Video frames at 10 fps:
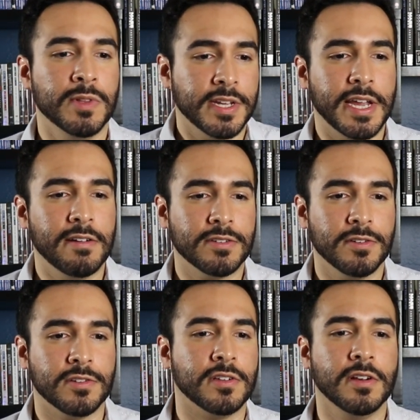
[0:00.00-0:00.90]
when the character
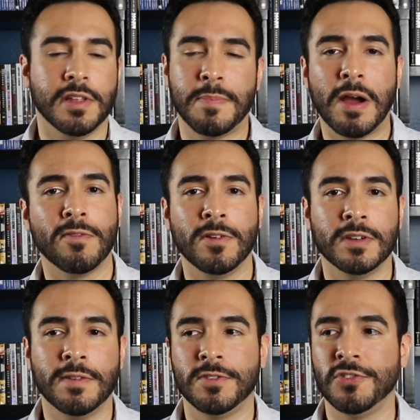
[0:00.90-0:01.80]
is clearly powerful
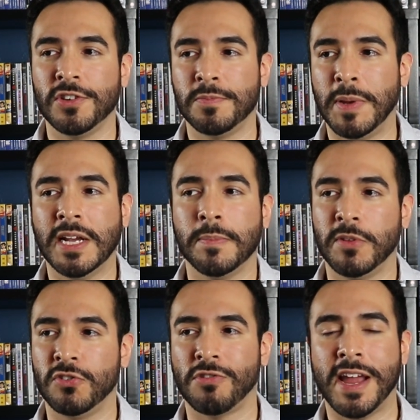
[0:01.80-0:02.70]
enough to just pick up
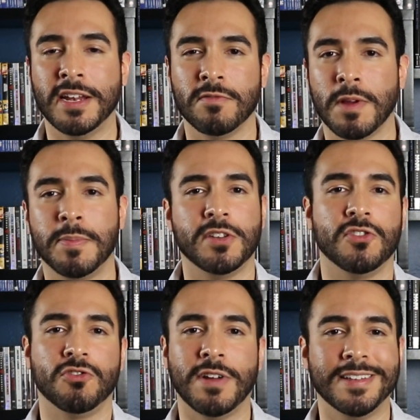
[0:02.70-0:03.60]
the train and rip it to
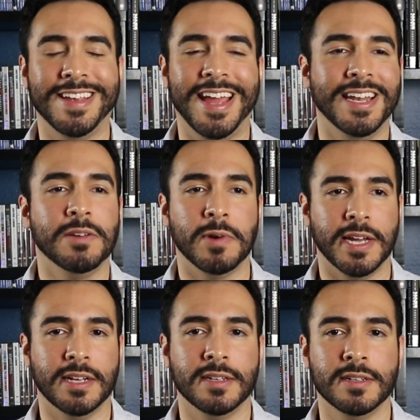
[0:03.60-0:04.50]
shreds
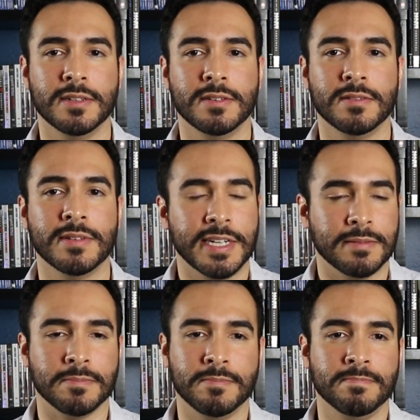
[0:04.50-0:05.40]
anyway? Like,